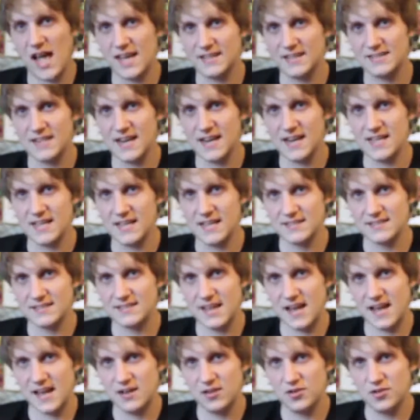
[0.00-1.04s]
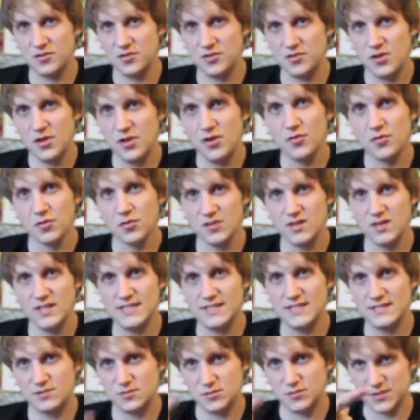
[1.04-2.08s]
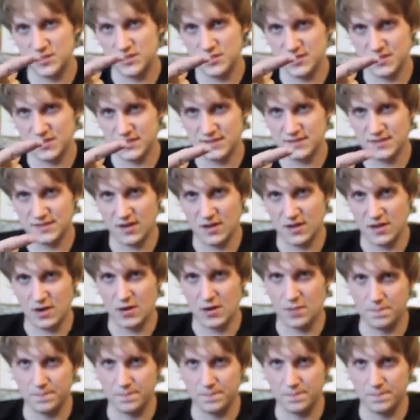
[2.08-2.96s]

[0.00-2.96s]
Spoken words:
last NES title released, which is